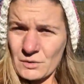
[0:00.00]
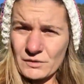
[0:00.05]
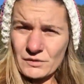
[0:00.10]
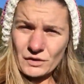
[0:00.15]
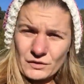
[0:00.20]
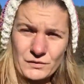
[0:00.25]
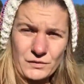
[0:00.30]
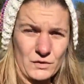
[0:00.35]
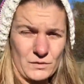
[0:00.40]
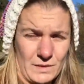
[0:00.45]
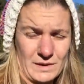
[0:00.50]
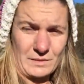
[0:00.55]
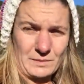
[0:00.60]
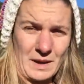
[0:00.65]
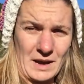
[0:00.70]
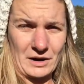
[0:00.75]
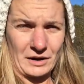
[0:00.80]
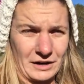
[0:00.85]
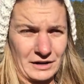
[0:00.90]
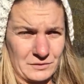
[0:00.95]
we've got a 4-week
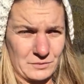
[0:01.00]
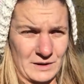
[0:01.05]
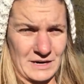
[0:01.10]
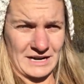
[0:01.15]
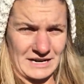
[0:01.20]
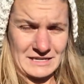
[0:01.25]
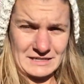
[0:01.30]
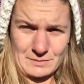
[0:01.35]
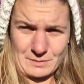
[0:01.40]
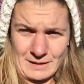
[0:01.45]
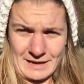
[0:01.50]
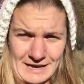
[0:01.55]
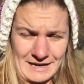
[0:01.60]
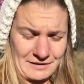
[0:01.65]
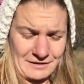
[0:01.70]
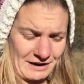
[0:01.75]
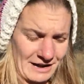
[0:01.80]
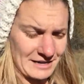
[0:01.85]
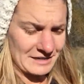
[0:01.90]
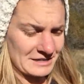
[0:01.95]
period we need to
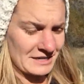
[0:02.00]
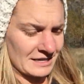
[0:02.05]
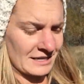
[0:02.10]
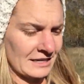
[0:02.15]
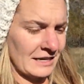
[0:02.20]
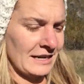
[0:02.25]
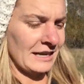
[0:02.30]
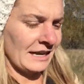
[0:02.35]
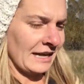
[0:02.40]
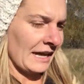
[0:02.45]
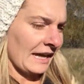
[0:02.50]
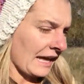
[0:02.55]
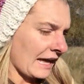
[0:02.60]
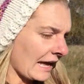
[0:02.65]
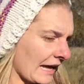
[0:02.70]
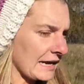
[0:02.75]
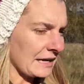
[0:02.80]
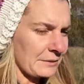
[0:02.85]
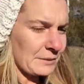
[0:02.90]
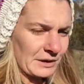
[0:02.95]
plan around.
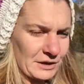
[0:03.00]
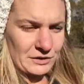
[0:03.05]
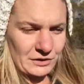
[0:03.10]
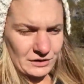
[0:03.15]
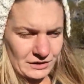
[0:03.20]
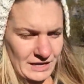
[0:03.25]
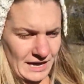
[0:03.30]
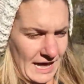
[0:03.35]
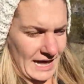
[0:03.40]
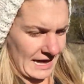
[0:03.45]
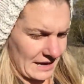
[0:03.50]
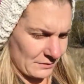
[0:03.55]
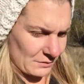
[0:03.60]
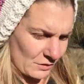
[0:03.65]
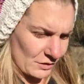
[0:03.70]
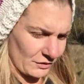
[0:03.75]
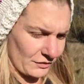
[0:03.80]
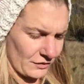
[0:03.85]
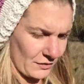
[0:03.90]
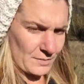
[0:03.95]
Anyone who can
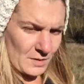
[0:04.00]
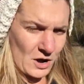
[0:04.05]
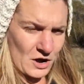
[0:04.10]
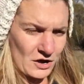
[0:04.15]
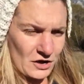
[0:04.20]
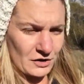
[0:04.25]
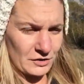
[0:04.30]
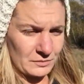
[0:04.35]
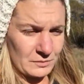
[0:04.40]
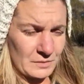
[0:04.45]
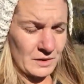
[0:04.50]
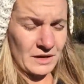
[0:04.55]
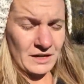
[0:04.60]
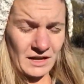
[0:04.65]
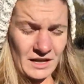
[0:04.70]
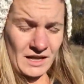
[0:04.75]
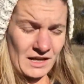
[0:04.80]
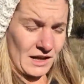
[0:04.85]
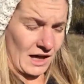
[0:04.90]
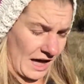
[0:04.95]
work from home
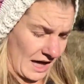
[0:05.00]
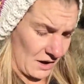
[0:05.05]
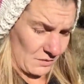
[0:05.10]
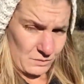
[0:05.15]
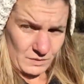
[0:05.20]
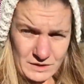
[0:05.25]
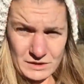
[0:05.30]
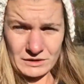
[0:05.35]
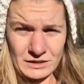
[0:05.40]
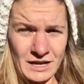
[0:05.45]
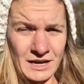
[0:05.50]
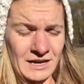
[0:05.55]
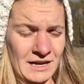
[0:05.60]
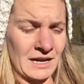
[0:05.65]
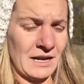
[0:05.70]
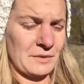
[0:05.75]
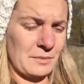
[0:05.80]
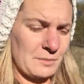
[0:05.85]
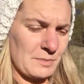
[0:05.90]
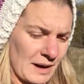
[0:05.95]
will,
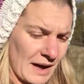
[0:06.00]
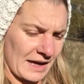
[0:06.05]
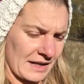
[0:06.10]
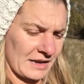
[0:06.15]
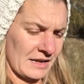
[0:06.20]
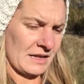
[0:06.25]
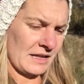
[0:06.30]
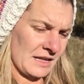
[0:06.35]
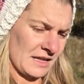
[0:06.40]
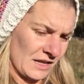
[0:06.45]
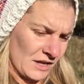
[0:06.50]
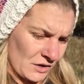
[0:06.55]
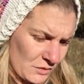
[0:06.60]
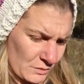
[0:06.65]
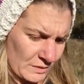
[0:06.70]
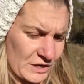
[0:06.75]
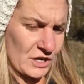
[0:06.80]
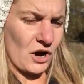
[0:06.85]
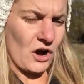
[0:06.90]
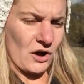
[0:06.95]
but
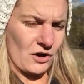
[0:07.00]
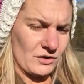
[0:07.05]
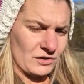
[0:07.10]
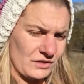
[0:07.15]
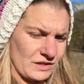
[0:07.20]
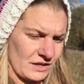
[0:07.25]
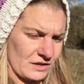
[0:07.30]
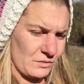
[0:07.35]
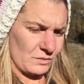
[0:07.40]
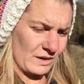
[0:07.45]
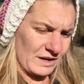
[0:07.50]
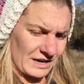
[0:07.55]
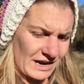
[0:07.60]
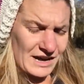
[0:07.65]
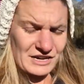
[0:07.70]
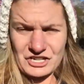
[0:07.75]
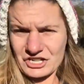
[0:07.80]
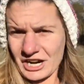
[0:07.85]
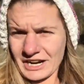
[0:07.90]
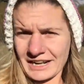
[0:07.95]
we know that we
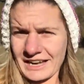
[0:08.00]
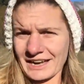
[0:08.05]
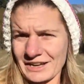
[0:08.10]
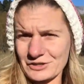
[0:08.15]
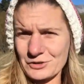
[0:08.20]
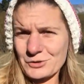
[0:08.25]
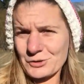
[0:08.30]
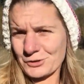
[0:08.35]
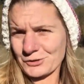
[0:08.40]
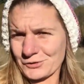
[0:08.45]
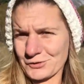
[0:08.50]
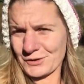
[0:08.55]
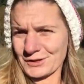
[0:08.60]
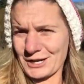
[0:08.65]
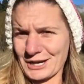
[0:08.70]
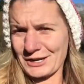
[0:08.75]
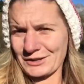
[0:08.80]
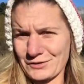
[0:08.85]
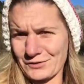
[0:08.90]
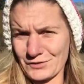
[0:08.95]
are shutting our doors for the
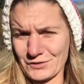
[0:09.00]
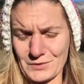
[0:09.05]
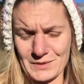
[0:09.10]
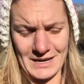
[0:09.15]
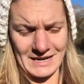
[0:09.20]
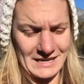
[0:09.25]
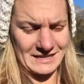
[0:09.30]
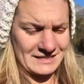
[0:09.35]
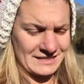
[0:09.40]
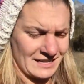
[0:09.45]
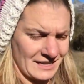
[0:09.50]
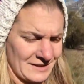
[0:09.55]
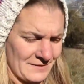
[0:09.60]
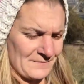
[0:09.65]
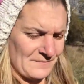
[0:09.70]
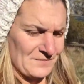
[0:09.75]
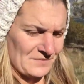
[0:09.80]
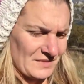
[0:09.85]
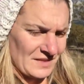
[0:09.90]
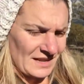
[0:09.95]
next 4 weeks.
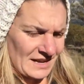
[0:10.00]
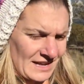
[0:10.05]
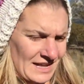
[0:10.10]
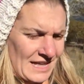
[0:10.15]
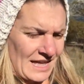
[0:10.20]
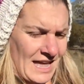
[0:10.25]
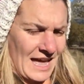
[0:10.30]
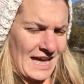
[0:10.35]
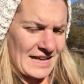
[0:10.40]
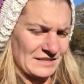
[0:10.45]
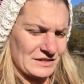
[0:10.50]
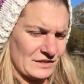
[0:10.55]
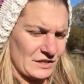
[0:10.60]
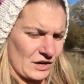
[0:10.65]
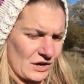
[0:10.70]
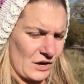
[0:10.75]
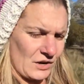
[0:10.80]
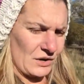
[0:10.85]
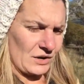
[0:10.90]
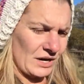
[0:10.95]
And
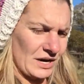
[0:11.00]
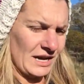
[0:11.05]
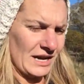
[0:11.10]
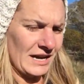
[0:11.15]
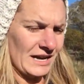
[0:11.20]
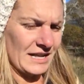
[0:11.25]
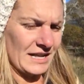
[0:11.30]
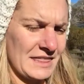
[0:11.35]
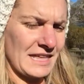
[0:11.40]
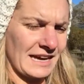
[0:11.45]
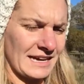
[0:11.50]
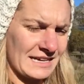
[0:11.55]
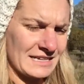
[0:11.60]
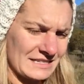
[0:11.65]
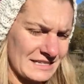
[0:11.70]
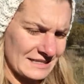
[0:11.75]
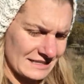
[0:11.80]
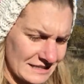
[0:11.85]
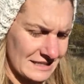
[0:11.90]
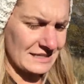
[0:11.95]
so that
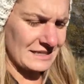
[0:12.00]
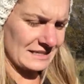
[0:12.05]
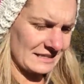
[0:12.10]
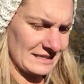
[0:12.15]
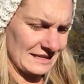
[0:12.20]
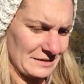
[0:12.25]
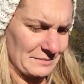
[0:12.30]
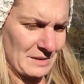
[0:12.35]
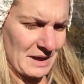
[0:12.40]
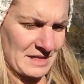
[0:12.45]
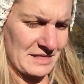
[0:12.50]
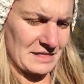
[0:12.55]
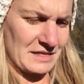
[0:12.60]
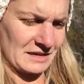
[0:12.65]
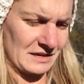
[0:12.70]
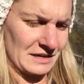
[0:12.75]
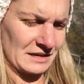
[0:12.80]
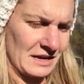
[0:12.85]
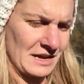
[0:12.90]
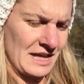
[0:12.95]
consistency meant
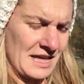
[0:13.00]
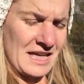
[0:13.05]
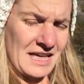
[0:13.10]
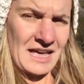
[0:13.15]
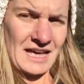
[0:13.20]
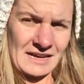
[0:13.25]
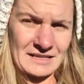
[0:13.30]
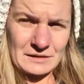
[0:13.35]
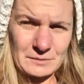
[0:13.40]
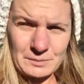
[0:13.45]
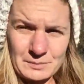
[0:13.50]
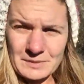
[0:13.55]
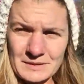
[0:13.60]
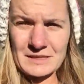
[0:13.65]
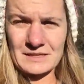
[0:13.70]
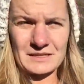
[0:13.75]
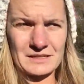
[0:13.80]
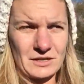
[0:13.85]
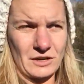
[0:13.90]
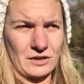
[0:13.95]
that as a
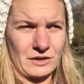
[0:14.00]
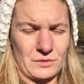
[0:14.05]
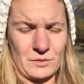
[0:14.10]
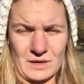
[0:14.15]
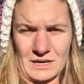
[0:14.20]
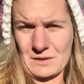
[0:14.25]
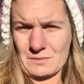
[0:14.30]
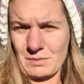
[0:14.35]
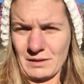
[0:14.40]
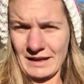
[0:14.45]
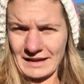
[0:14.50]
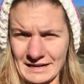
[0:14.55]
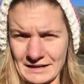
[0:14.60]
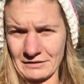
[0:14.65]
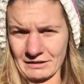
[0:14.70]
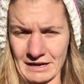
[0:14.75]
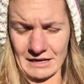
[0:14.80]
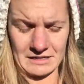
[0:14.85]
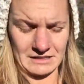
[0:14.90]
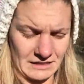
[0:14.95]
business owner, we can plan
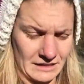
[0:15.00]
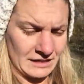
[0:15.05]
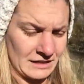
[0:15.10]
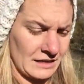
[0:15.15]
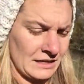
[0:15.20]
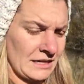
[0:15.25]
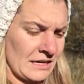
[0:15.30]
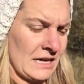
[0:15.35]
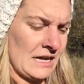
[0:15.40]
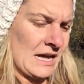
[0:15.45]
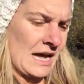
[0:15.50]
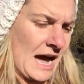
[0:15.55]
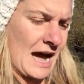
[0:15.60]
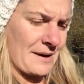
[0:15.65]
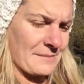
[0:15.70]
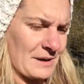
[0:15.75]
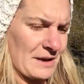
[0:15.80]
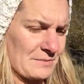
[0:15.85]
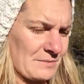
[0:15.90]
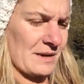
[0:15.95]
around it.
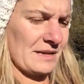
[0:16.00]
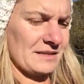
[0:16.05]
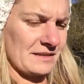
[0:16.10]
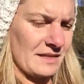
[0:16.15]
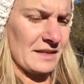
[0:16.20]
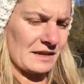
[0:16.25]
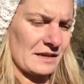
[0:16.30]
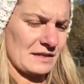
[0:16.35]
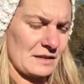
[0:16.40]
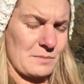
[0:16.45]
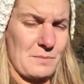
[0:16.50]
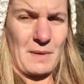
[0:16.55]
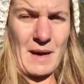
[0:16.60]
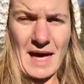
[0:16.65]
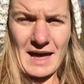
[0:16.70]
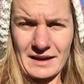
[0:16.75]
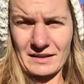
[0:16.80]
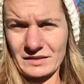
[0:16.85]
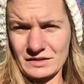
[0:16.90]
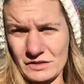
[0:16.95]
It meant that the
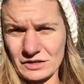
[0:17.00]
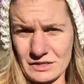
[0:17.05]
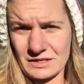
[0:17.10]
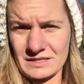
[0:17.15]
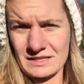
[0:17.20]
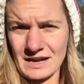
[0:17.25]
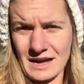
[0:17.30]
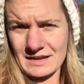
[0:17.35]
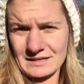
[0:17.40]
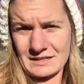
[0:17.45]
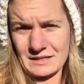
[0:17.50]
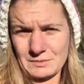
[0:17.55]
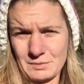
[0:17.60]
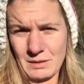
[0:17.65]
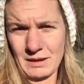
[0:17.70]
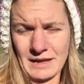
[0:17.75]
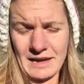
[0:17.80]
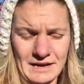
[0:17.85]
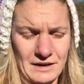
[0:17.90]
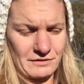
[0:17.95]
banks could start to
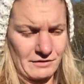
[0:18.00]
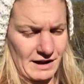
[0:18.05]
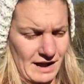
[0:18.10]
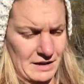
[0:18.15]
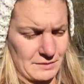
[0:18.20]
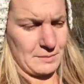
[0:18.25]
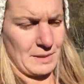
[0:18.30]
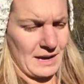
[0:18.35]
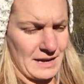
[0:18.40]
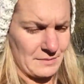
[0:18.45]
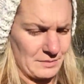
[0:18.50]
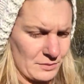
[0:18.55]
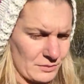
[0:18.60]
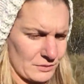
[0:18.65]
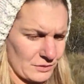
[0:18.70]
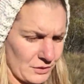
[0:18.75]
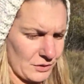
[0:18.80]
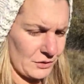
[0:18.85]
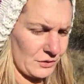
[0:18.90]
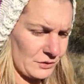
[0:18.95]
plan around
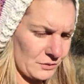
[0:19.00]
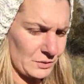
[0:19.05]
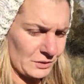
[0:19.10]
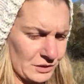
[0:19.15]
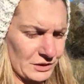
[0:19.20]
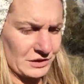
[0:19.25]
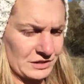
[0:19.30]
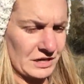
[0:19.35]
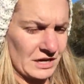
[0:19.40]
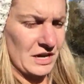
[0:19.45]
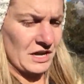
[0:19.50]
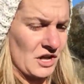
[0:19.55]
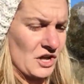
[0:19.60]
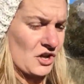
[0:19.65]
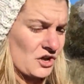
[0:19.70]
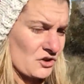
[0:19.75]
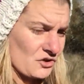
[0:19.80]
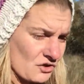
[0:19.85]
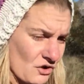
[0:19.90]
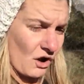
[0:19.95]
people who would
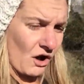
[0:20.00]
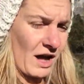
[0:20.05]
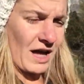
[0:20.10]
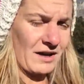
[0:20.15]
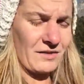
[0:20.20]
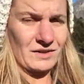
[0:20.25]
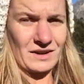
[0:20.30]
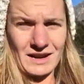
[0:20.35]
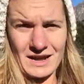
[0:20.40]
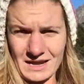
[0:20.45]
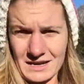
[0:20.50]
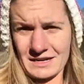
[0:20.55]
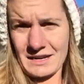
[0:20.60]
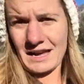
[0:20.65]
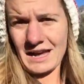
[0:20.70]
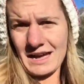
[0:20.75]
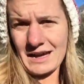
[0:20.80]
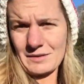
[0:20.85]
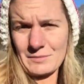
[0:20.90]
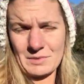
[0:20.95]
not have an
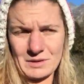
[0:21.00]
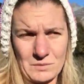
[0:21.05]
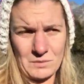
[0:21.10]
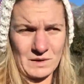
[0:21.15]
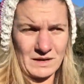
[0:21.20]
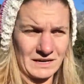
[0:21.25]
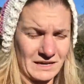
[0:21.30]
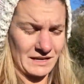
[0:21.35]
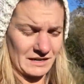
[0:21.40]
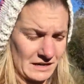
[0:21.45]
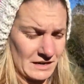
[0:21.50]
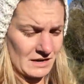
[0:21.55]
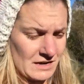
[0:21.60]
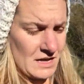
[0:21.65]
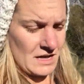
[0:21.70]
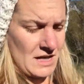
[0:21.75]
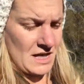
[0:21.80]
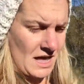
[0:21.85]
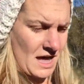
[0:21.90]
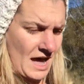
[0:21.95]
income, and we can
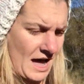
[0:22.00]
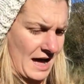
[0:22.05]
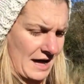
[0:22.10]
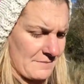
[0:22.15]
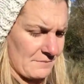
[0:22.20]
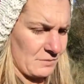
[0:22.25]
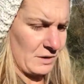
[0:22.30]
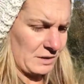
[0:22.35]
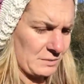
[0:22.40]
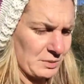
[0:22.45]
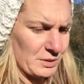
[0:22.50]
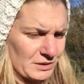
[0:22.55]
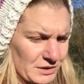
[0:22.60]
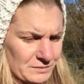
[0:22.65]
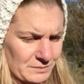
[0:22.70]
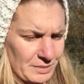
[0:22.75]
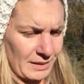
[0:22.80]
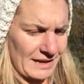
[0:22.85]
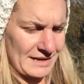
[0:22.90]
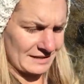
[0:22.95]
put
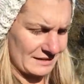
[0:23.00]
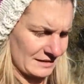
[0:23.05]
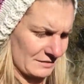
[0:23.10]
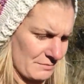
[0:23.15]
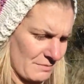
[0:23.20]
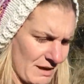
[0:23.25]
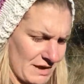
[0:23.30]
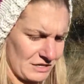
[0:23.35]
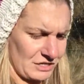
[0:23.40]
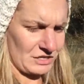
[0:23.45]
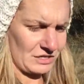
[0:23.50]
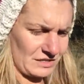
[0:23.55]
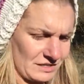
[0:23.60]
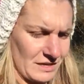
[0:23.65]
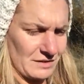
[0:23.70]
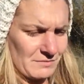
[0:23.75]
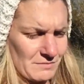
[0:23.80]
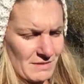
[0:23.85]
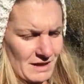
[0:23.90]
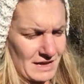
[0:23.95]
in place some measures
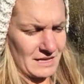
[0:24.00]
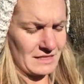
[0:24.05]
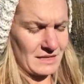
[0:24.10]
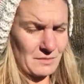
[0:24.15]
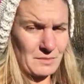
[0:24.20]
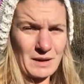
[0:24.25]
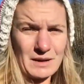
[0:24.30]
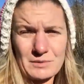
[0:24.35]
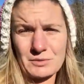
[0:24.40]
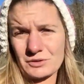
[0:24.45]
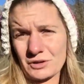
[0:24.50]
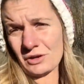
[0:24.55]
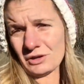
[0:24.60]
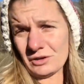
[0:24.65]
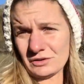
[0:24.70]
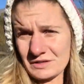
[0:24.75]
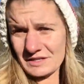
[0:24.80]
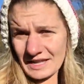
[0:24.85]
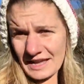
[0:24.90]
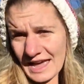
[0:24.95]
that mean that people don't
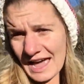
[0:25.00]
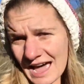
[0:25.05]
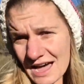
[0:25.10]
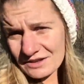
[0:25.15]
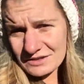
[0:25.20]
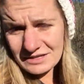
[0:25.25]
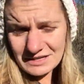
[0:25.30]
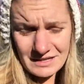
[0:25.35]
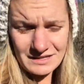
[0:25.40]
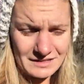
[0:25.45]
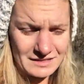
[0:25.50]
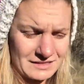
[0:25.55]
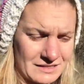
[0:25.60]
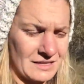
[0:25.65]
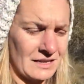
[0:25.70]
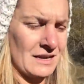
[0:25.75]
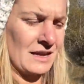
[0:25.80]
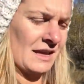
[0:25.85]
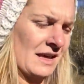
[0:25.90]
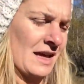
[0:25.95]
lose their
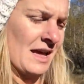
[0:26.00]
houses.